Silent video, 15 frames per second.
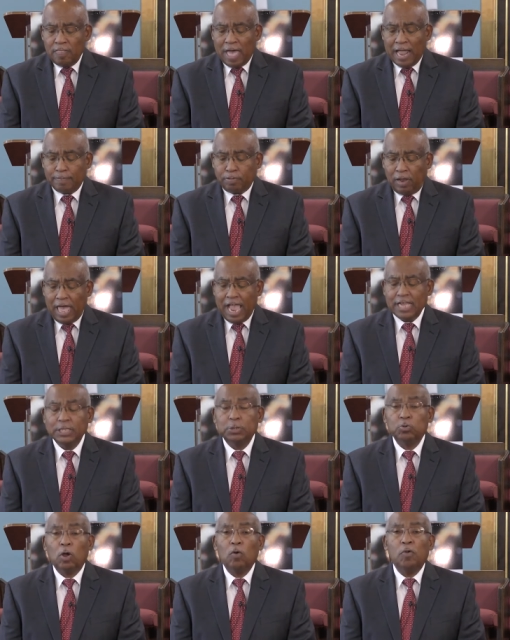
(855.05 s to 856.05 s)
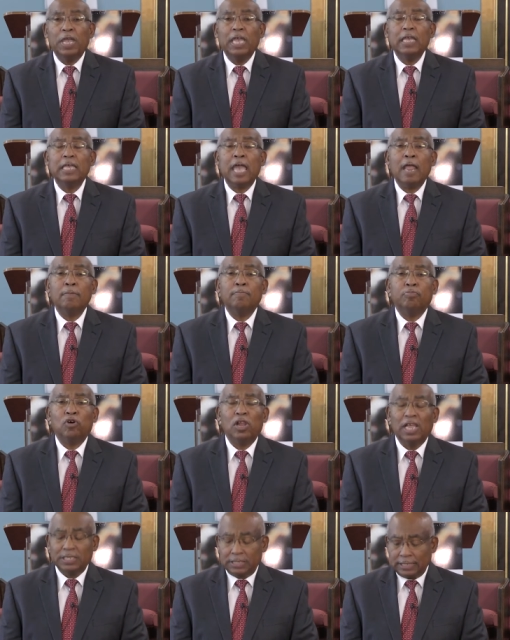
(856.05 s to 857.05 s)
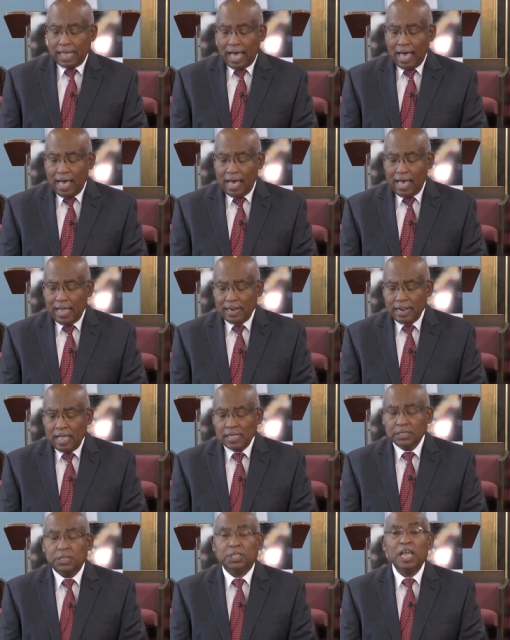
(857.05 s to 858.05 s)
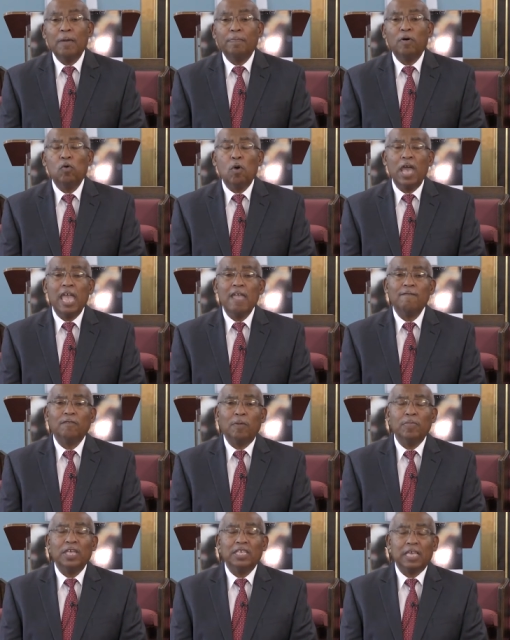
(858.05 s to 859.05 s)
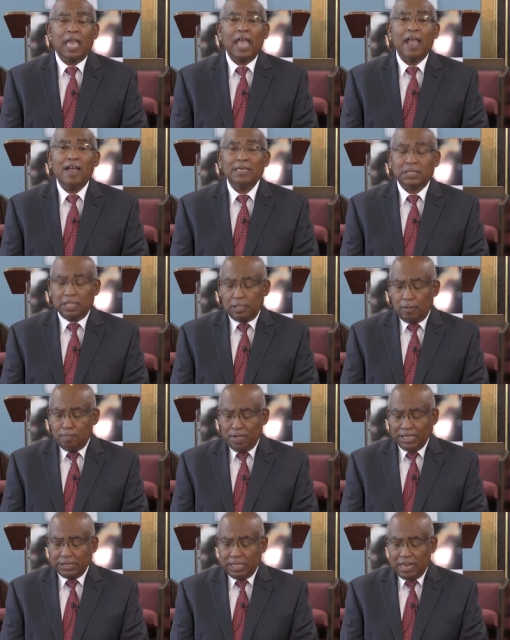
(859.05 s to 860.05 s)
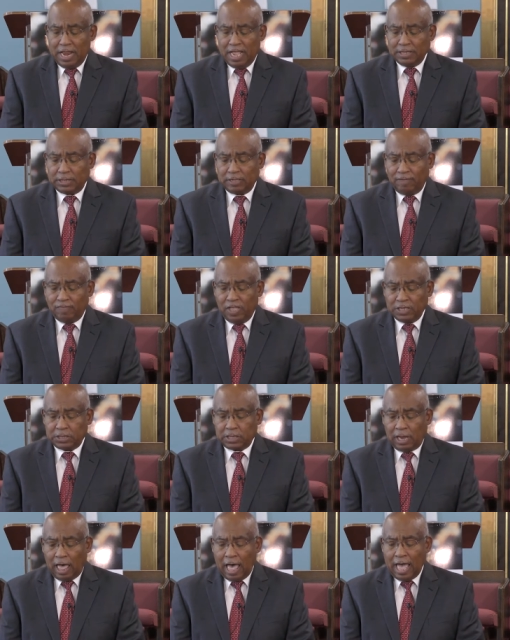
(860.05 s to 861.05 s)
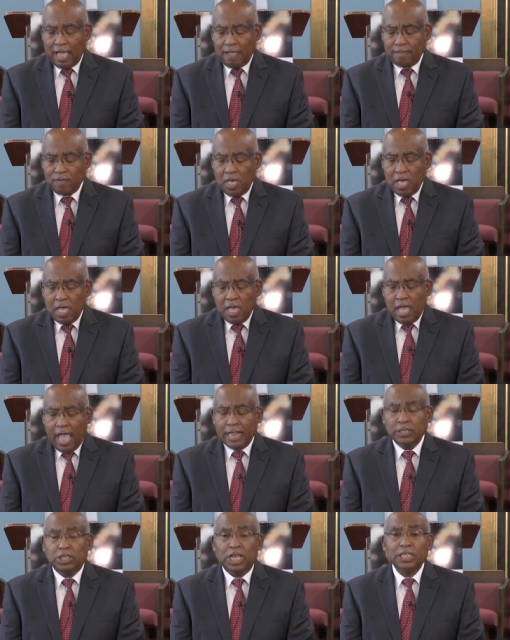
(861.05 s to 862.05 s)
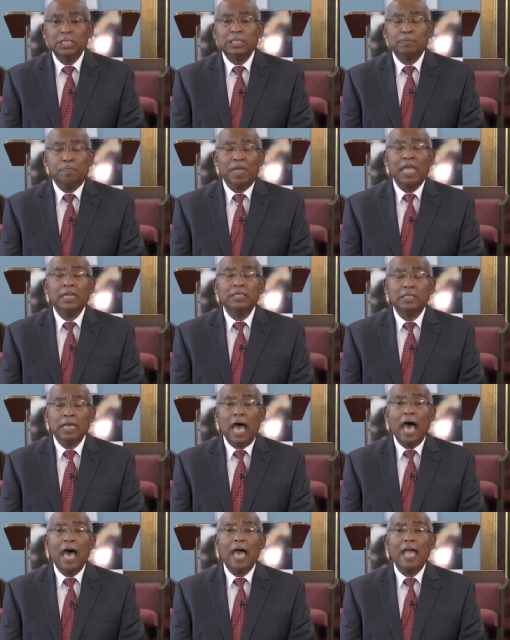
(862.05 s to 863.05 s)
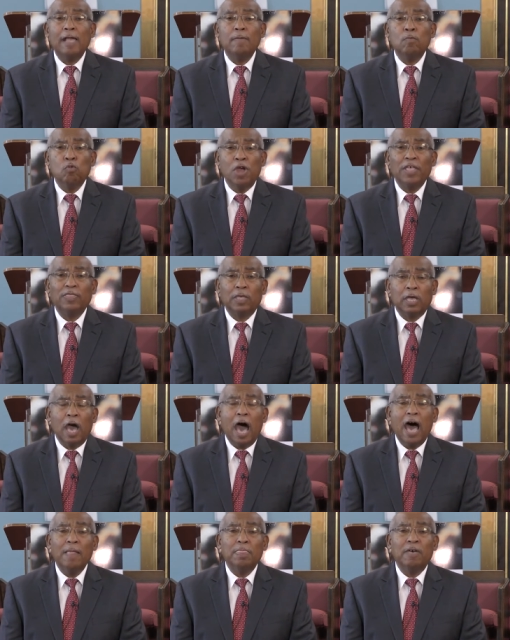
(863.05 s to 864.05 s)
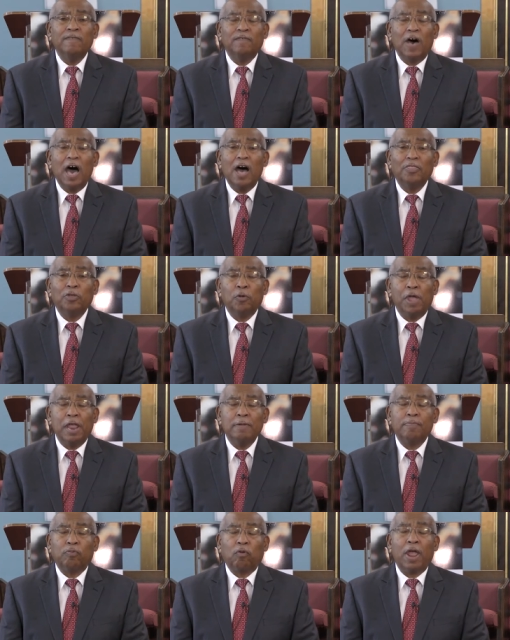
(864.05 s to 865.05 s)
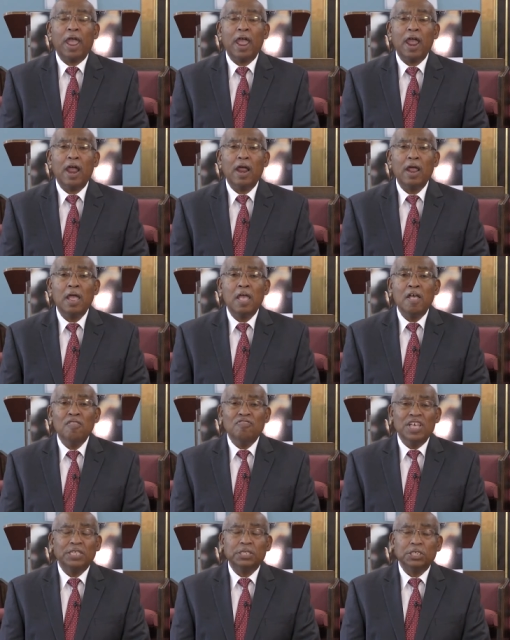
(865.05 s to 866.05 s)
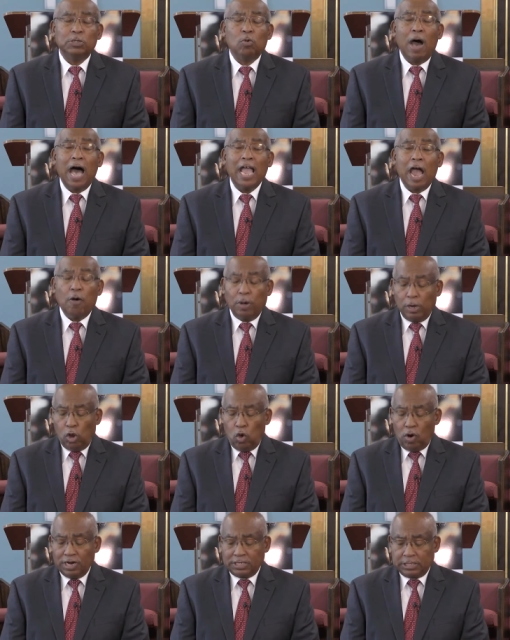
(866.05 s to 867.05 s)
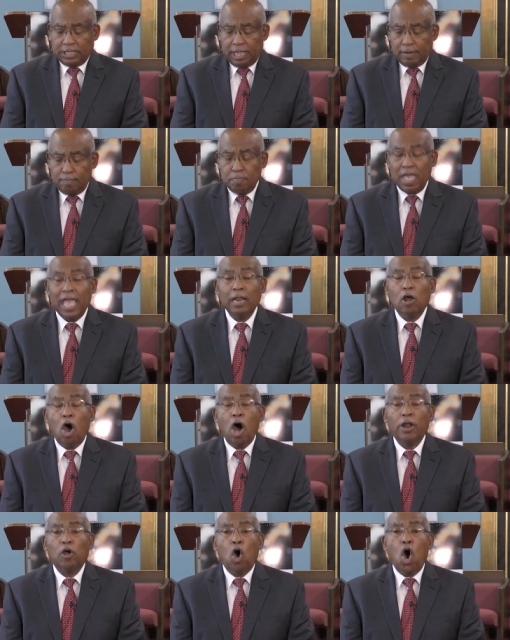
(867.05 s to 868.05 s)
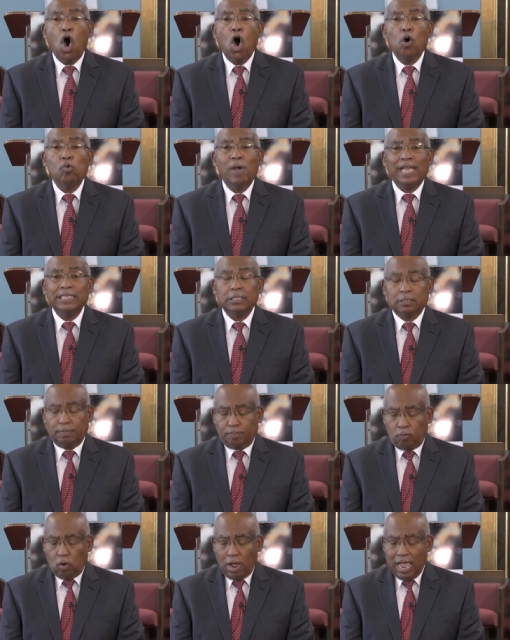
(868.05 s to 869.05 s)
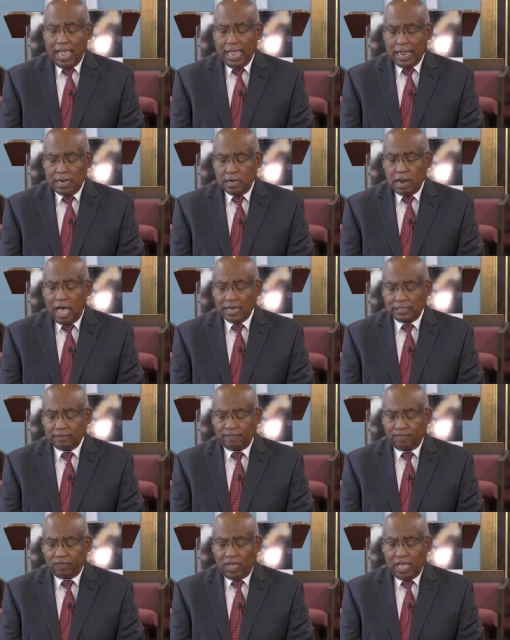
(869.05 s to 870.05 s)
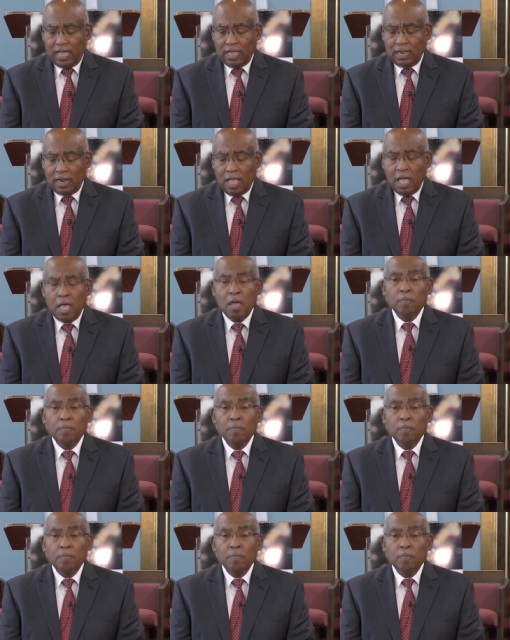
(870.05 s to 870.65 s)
that place where we can pull aside, step away from the cares and the busyness of this life, and just spend time with God the Father in prayer. This is why our Lord said men ought always to pray and not to faint.